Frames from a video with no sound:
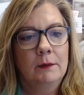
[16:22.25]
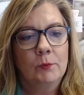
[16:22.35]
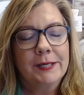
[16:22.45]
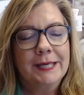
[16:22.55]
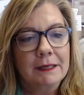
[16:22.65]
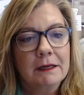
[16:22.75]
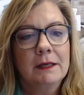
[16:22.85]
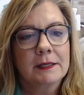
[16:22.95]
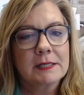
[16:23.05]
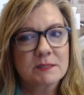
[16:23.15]
We
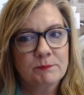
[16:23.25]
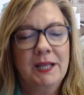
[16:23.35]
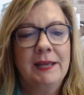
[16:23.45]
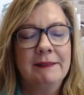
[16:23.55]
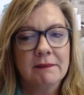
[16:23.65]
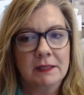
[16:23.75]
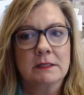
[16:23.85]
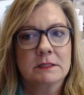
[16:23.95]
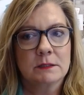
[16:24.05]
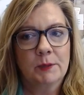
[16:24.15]
cannot explain
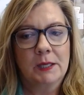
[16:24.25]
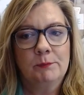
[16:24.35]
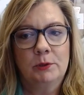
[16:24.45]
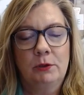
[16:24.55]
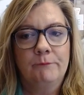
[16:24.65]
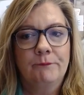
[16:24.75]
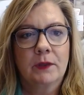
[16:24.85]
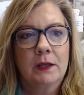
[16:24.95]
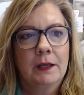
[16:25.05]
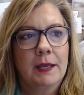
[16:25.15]
things to people
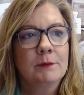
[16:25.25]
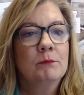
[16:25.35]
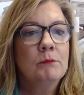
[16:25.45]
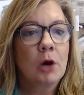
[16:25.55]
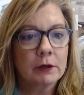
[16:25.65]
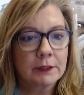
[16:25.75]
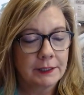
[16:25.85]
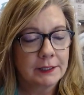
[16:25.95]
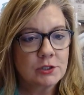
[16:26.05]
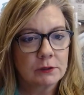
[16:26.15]
in
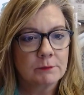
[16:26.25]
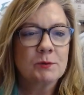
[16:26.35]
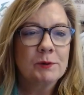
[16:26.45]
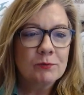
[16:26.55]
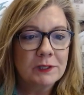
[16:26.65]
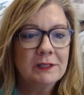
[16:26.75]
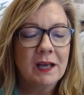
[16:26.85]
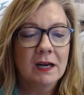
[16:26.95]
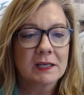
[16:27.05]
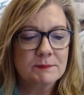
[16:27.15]
marketing terms. We've really
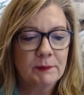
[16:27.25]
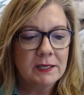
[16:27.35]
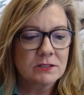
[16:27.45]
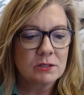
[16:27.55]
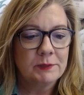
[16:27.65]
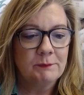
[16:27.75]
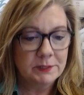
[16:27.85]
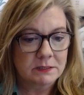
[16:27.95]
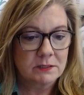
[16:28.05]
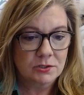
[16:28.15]
got to explain it to them in
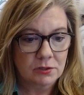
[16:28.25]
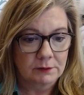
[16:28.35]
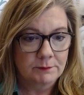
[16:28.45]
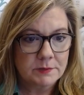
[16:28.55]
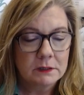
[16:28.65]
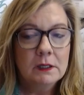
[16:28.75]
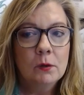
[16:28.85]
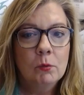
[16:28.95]
business terms.